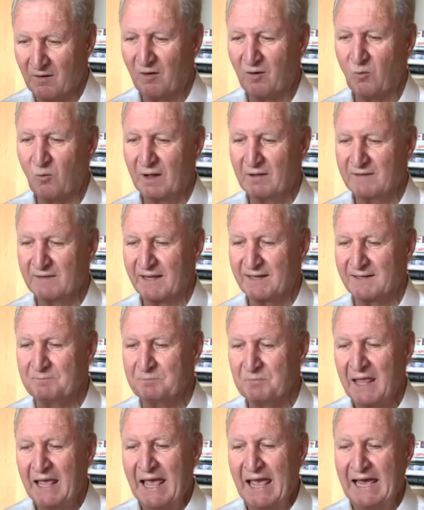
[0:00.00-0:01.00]
Oh, well done.
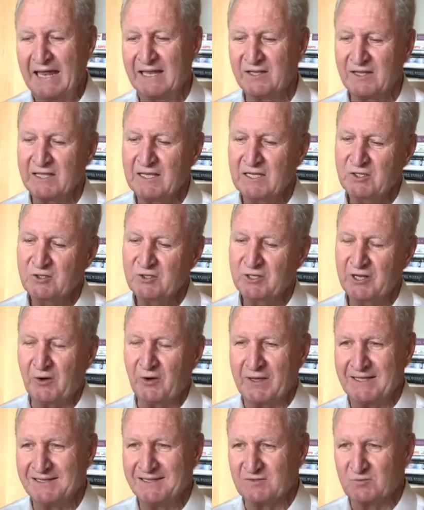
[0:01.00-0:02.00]
And, you
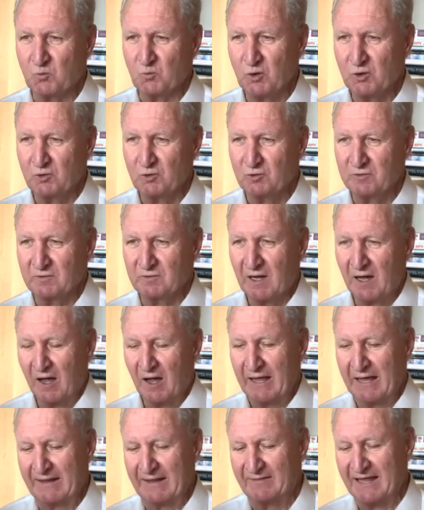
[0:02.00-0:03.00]
know, in this world
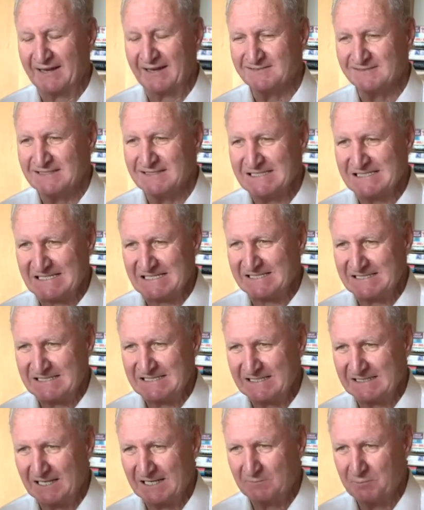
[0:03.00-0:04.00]
that's
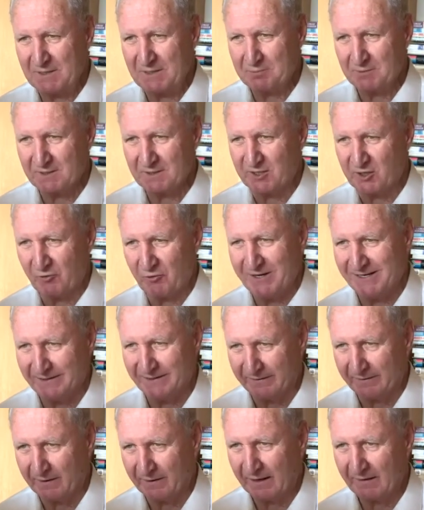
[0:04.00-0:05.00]
insisting that people are
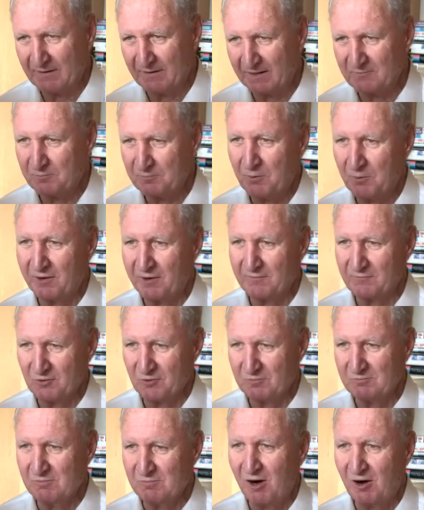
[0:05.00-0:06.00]
green, and that's part of
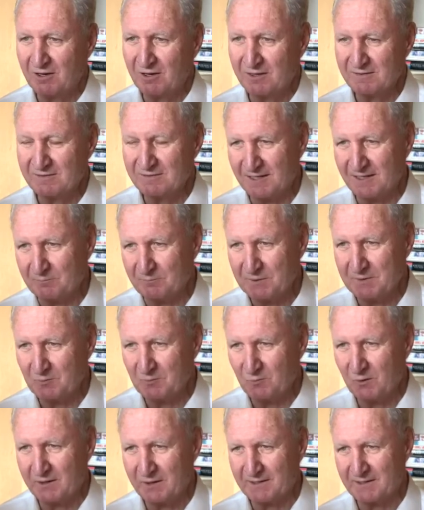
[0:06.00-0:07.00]
your market here, people
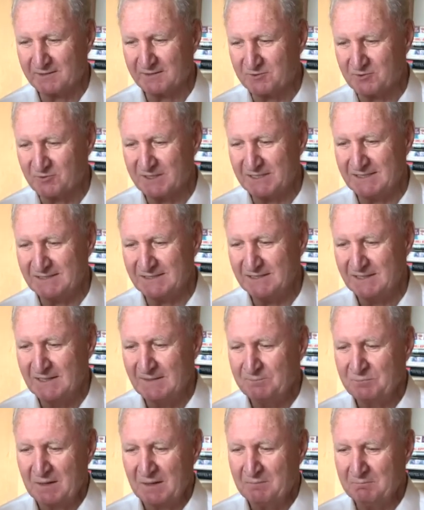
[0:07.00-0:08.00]
want to get green,
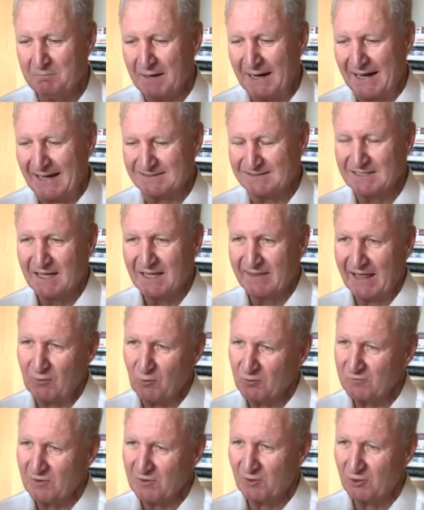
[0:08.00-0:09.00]
but they're
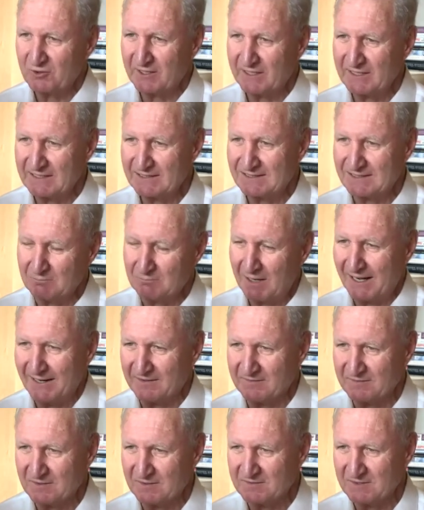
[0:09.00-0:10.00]
also looking at the
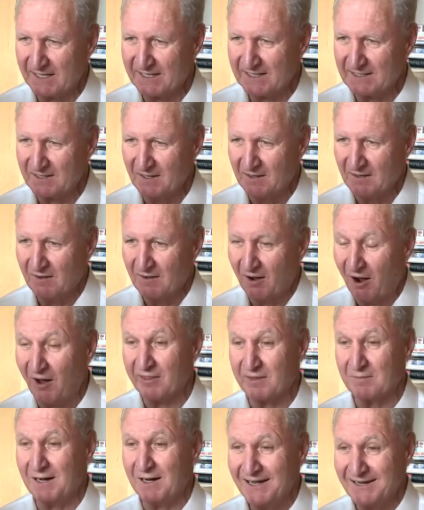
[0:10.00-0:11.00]
mines and saying, are
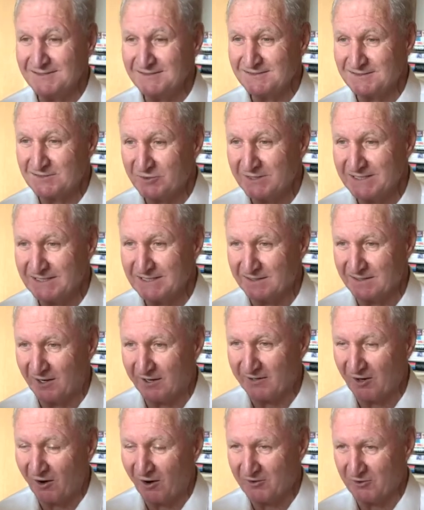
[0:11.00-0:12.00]
the mines green
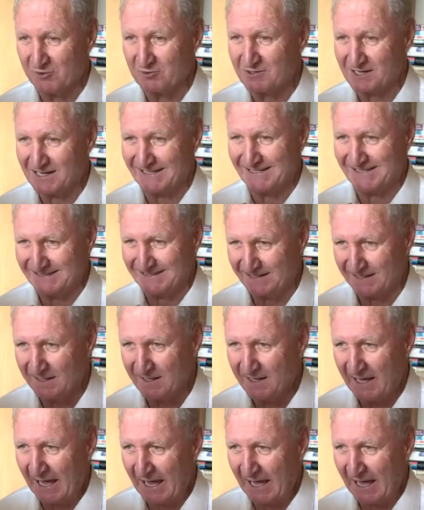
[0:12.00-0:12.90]
and are you clean?